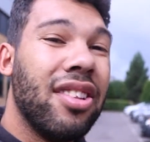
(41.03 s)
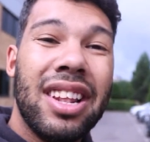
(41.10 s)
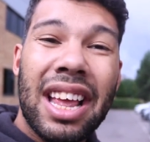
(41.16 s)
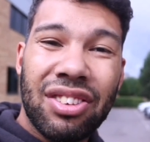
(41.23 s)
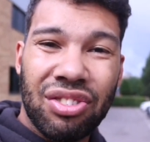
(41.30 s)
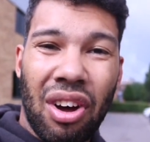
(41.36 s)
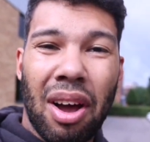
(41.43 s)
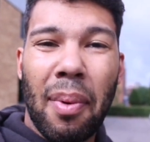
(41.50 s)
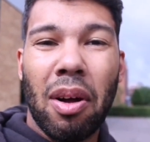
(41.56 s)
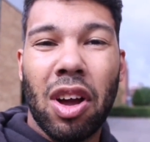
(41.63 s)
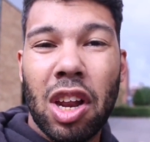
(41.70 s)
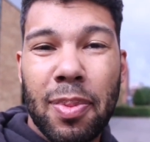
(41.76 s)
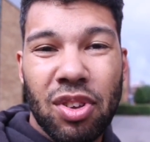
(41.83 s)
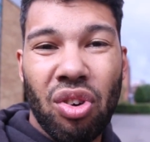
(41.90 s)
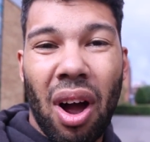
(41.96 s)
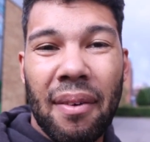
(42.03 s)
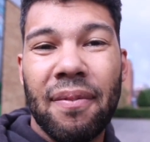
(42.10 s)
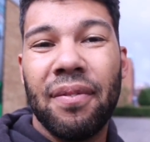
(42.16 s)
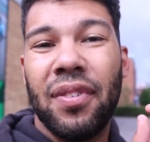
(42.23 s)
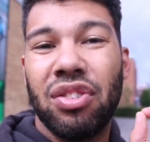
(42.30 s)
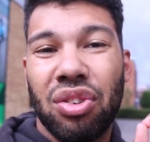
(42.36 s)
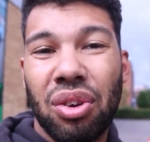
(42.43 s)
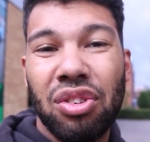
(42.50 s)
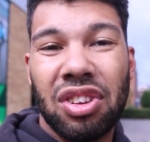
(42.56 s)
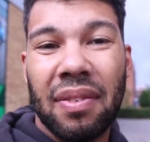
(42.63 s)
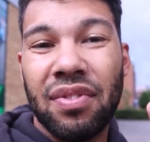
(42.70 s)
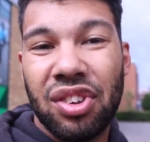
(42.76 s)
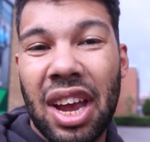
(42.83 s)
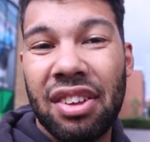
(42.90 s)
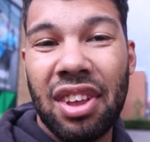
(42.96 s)
This time I'm going to be driving the
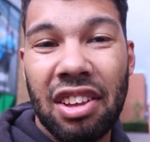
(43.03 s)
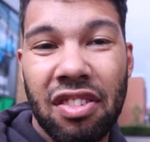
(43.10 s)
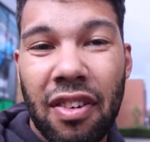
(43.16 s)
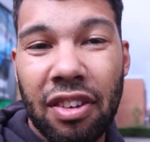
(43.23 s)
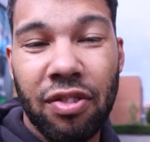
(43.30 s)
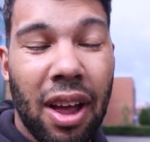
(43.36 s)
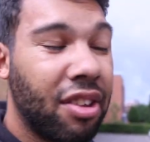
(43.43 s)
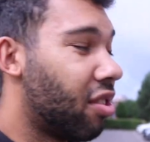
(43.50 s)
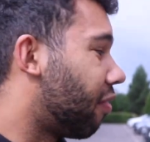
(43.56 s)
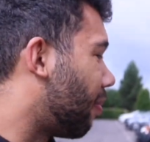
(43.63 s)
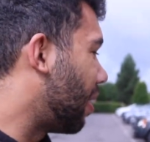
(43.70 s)
270S, as I've